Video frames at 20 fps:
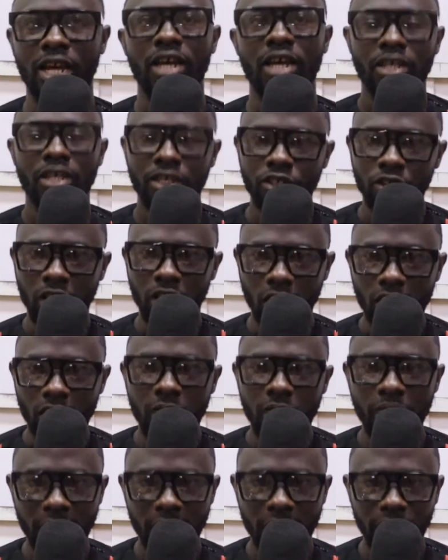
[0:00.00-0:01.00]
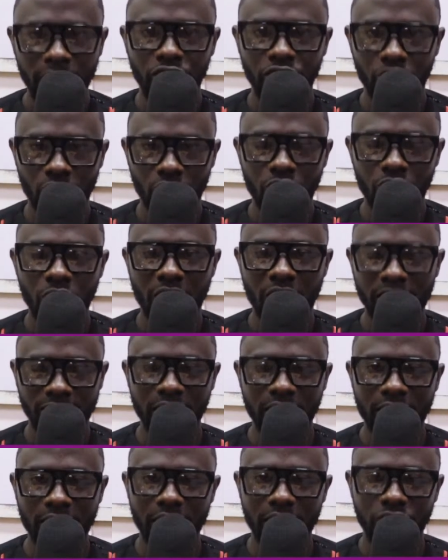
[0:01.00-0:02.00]
You gotta make sure you
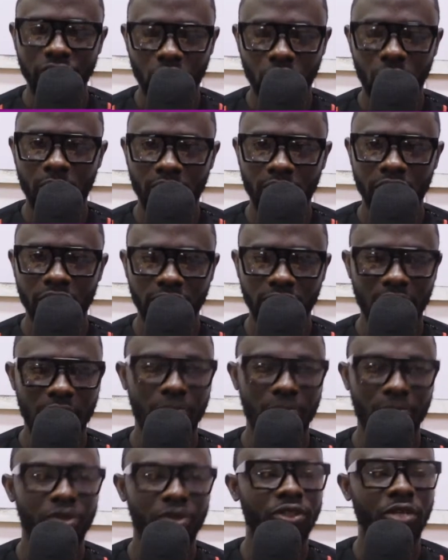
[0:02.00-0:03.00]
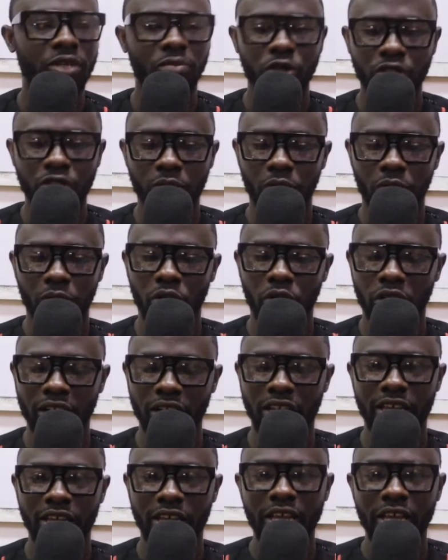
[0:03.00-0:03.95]
understand the scope of the syllables, and most importantly,